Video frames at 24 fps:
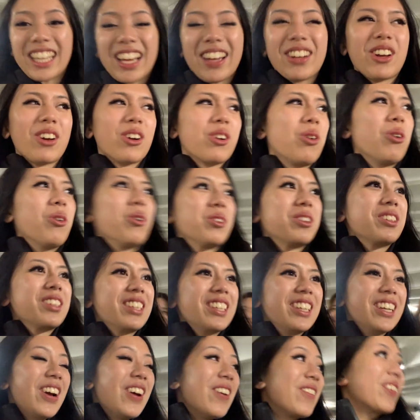am uh, not cold
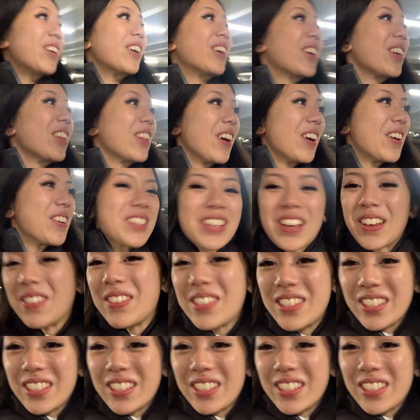we're closed. I'm